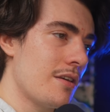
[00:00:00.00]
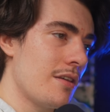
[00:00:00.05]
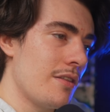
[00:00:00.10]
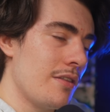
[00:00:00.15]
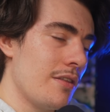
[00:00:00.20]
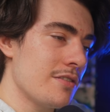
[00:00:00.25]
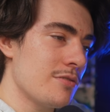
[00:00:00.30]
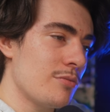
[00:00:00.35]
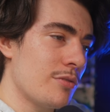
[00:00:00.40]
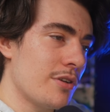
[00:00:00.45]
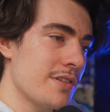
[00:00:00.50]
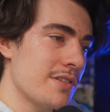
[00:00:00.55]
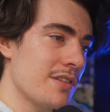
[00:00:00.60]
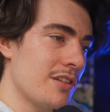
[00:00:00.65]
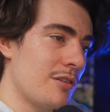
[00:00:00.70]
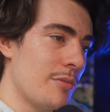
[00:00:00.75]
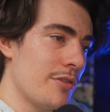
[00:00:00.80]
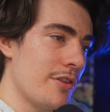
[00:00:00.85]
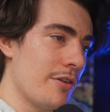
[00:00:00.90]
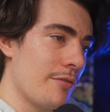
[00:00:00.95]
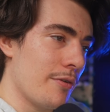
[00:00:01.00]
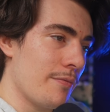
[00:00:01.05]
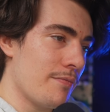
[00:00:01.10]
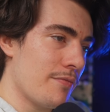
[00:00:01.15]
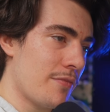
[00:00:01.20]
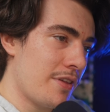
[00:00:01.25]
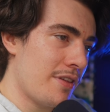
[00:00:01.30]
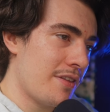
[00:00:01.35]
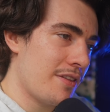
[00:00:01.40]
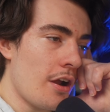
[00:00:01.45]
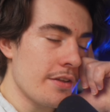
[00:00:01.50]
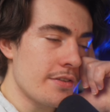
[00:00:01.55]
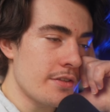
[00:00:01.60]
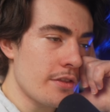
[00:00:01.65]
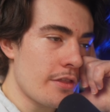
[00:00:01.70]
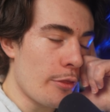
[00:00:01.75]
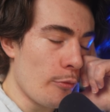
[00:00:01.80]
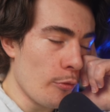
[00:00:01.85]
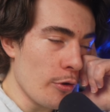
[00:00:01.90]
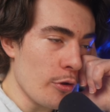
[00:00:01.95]
this one is a little bit different. All right, so
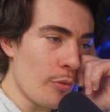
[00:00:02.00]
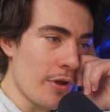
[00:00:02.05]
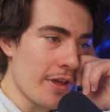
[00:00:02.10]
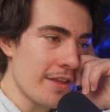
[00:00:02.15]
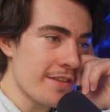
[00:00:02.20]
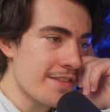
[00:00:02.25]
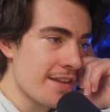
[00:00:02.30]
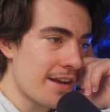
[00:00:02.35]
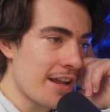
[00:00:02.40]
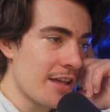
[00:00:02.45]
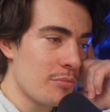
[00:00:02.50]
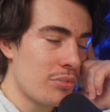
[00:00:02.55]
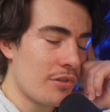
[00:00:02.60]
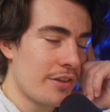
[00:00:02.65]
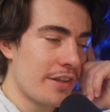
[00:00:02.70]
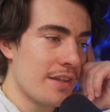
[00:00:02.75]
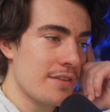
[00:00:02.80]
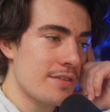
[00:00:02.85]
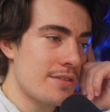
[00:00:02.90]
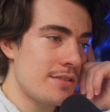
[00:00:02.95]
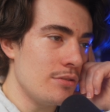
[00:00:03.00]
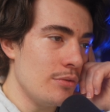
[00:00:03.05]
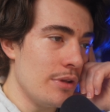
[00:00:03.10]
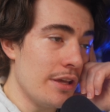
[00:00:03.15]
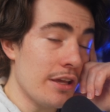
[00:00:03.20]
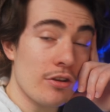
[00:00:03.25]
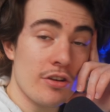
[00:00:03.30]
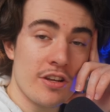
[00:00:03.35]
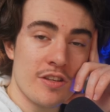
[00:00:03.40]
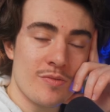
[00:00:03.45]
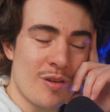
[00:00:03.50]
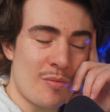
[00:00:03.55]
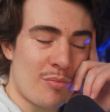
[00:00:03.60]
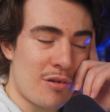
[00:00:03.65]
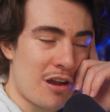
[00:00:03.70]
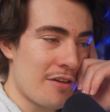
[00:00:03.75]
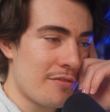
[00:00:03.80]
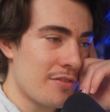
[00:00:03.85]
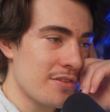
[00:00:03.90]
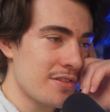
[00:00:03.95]
the 3 ways that I plan to increase my
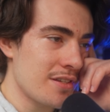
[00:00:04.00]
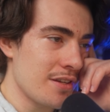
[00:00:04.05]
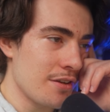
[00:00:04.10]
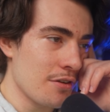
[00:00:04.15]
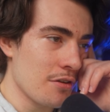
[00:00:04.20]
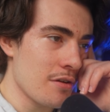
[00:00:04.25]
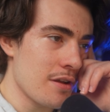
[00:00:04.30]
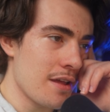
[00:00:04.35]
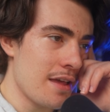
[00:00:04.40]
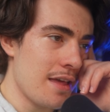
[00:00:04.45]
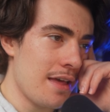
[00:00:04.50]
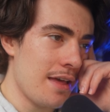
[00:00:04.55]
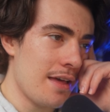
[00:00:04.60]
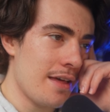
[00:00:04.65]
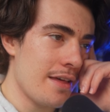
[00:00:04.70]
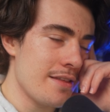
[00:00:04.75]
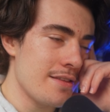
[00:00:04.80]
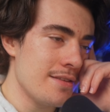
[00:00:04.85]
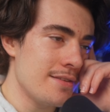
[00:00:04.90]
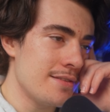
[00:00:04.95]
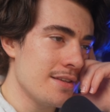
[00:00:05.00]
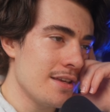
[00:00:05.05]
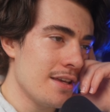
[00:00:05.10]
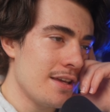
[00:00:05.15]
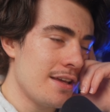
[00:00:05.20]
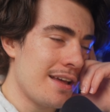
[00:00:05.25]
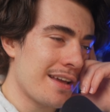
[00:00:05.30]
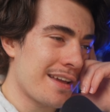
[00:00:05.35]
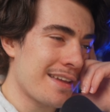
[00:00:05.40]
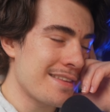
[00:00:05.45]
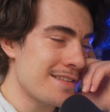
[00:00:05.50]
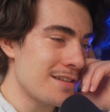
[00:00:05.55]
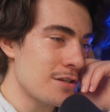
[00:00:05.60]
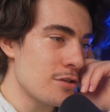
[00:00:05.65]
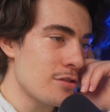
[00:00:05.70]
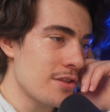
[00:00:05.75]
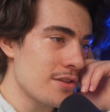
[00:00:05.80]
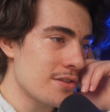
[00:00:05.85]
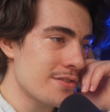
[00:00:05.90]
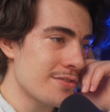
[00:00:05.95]
profits here as I continue
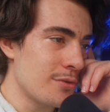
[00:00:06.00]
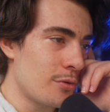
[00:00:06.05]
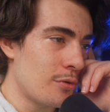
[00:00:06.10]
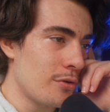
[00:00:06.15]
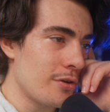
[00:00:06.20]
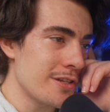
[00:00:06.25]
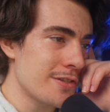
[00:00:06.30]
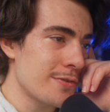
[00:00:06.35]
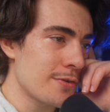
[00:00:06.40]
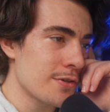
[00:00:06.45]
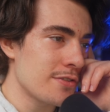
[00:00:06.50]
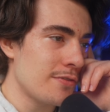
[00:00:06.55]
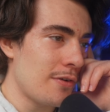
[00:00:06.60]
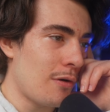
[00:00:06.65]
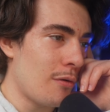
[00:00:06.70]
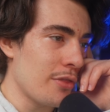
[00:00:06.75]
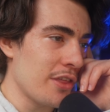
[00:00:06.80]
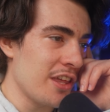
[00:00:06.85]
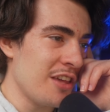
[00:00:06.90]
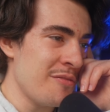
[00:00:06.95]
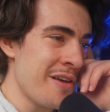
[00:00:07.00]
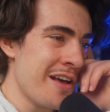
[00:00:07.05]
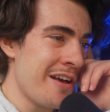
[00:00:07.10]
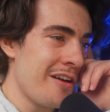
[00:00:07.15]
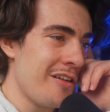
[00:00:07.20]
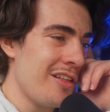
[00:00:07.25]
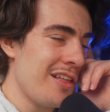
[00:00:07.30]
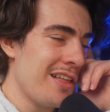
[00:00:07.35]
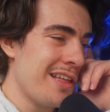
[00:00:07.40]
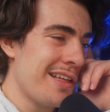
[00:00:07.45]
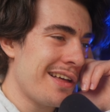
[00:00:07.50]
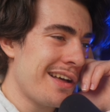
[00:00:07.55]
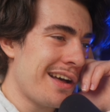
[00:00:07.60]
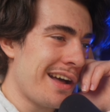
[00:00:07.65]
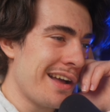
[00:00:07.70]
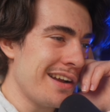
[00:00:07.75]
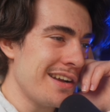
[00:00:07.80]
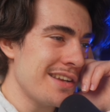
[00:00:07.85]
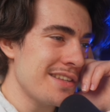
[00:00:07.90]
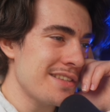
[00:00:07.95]
this store is, first of all, with email.
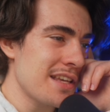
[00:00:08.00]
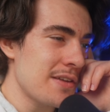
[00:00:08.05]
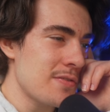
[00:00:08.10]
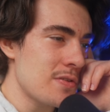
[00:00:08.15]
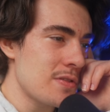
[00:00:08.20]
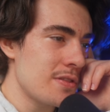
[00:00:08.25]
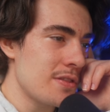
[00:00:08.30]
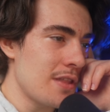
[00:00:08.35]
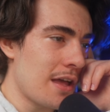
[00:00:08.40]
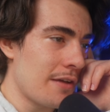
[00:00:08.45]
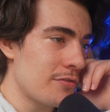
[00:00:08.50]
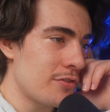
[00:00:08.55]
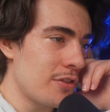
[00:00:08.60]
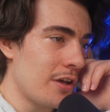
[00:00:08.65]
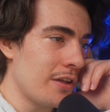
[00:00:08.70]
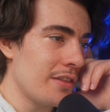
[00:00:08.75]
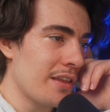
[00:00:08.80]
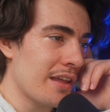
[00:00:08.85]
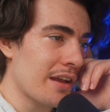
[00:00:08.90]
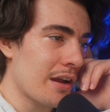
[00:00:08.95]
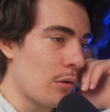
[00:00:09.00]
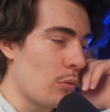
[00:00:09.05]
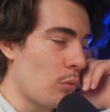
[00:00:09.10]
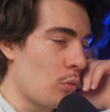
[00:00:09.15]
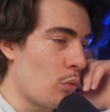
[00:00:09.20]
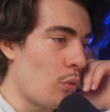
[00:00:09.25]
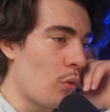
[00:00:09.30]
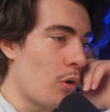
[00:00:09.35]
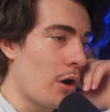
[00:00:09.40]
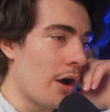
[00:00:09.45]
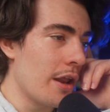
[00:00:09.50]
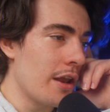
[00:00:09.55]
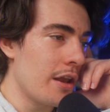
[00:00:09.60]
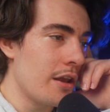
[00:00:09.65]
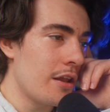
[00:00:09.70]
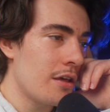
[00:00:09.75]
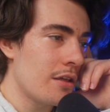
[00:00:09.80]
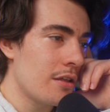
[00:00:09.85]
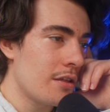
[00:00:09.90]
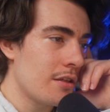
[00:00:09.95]
I honestly I've done like
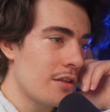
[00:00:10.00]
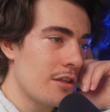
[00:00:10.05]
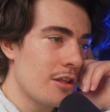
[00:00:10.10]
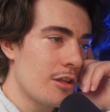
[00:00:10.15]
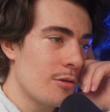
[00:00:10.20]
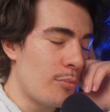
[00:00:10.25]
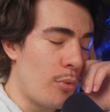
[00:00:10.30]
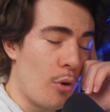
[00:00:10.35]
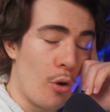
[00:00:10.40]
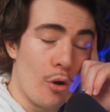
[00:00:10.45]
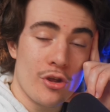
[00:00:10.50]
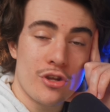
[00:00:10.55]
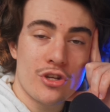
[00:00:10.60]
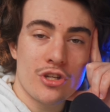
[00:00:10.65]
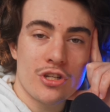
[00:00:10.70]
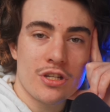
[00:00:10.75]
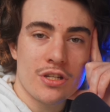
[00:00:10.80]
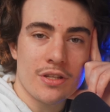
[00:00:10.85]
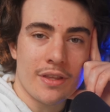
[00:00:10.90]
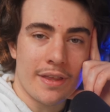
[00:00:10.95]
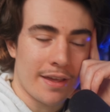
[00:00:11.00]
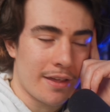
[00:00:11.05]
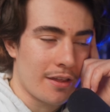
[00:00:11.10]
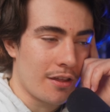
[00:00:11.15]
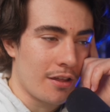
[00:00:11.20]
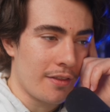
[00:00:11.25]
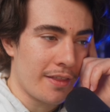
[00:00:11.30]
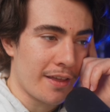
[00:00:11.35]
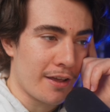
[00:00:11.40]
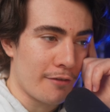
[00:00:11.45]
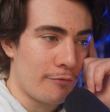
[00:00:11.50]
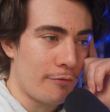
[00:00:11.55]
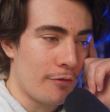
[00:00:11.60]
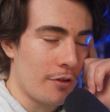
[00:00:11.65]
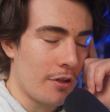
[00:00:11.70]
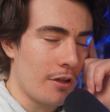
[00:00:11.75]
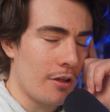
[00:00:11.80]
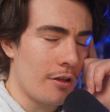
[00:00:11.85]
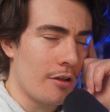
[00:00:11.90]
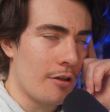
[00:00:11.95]
one push, like
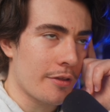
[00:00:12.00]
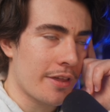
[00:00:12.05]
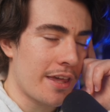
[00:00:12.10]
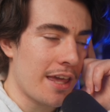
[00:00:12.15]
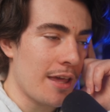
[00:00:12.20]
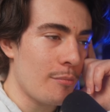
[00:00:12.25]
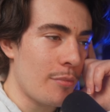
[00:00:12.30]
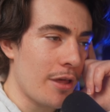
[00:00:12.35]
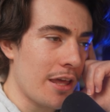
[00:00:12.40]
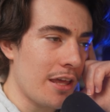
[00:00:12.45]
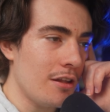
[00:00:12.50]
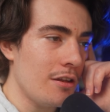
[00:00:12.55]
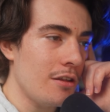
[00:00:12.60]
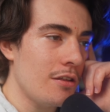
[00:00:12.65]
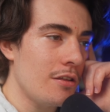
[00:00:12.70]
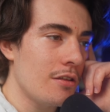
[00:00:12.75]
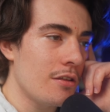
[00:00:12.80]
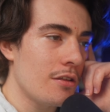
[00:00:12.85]
a campaign